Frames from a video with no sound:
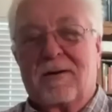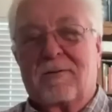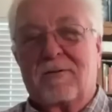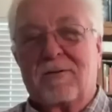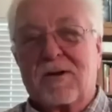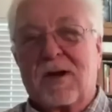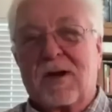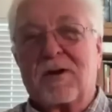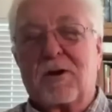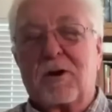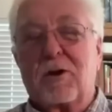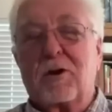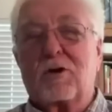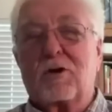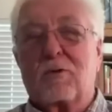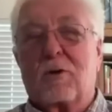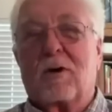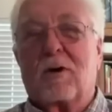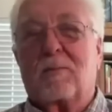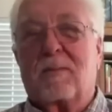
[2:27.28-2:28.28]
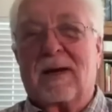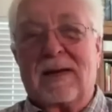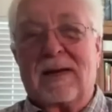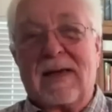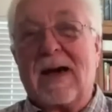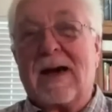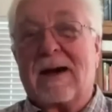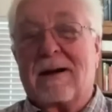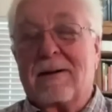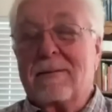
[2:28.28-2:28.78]
was unusual. But
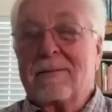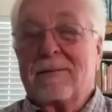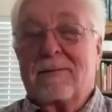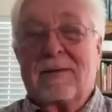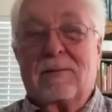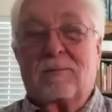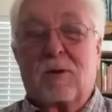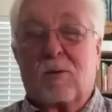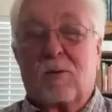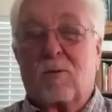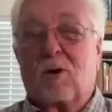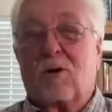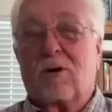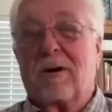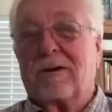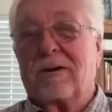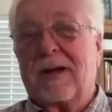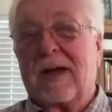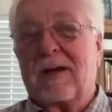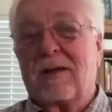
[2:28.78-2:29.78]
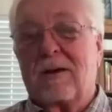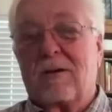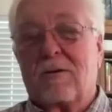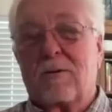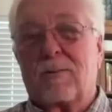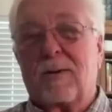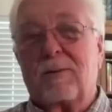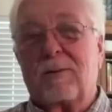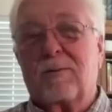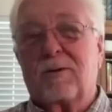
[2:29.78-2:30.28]
yeah, the Memorial Day, there were
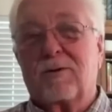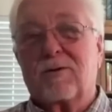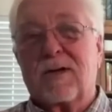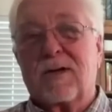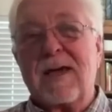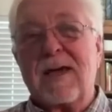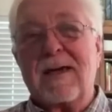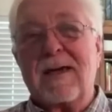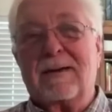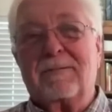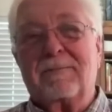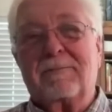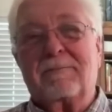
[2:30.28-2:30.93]
people skiing.